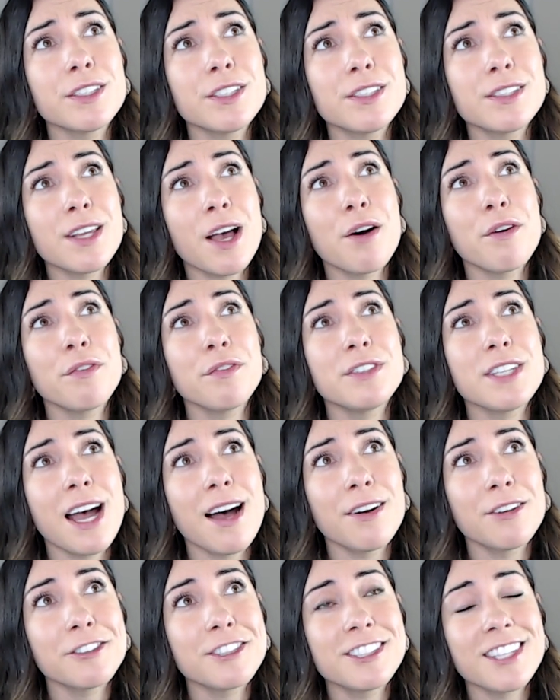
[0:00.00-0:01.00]

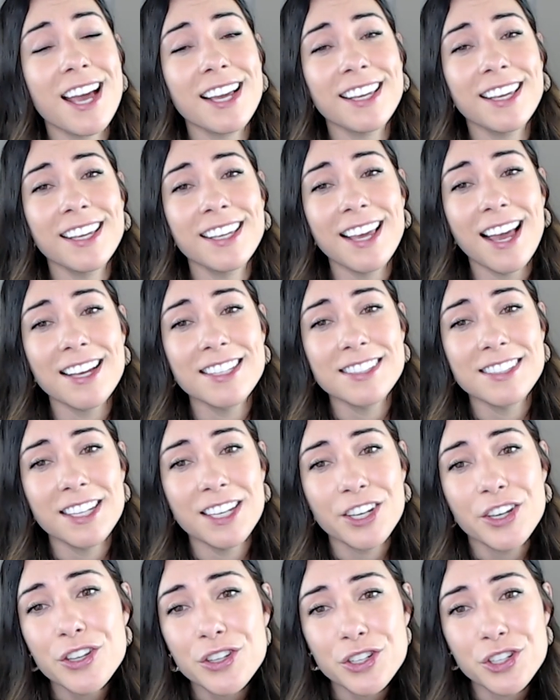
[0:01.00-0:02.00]
self-doubt,
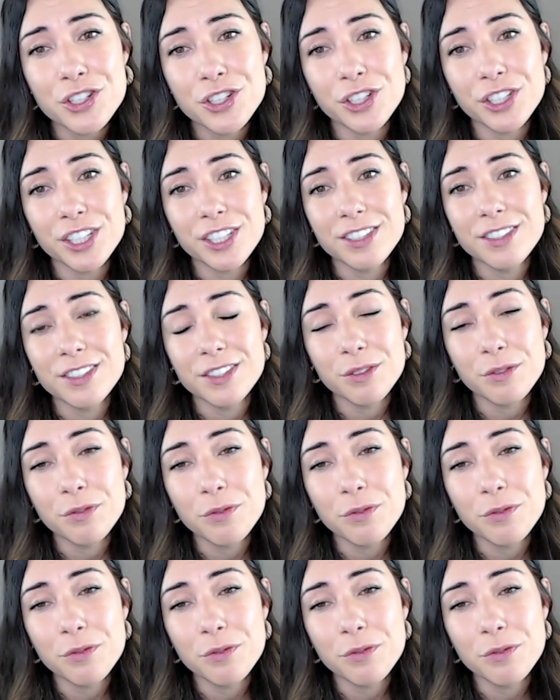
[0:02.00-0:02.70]
second-guessing, shoulds,